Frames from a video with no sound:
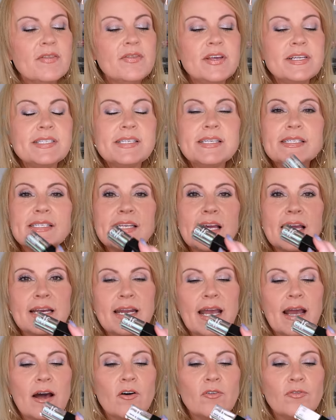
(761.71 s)
This is
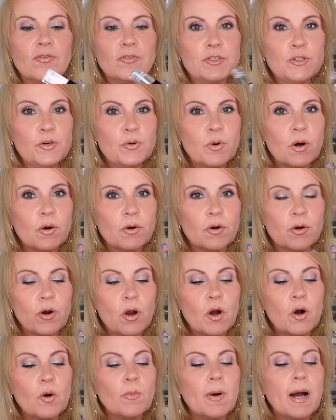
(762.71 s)
an e.l.f.
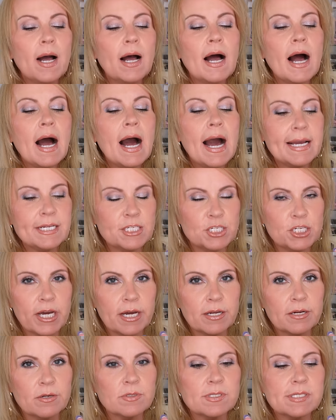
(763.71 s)
duochrome
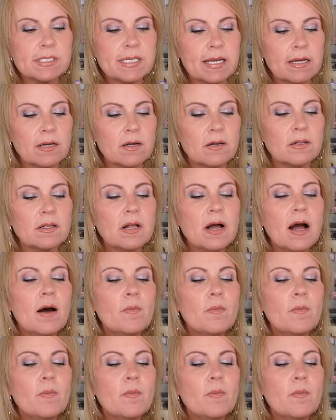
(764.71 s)
eyeshadow single,